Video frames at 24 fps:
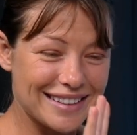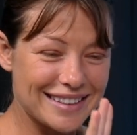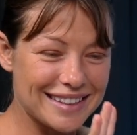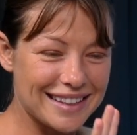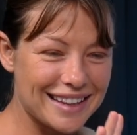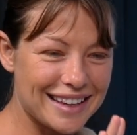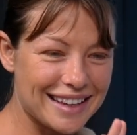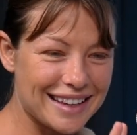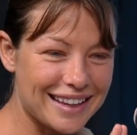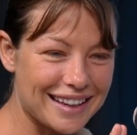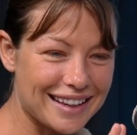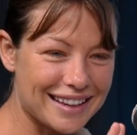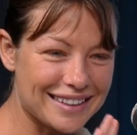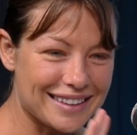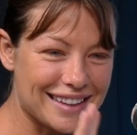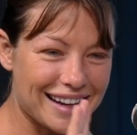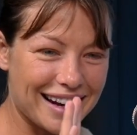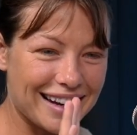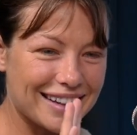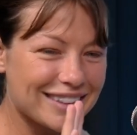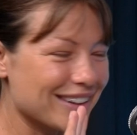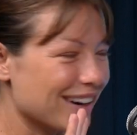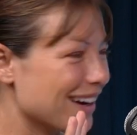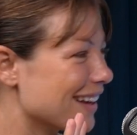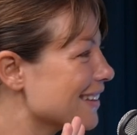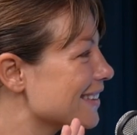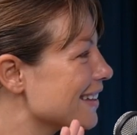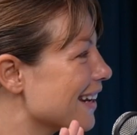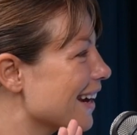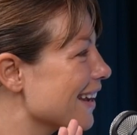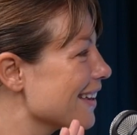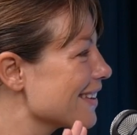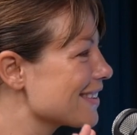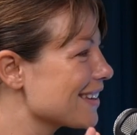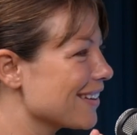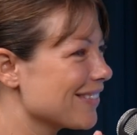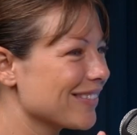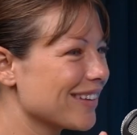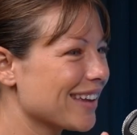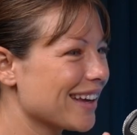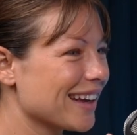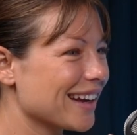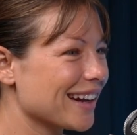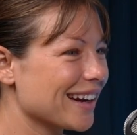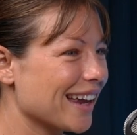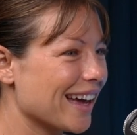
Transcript: he trying to tell us something?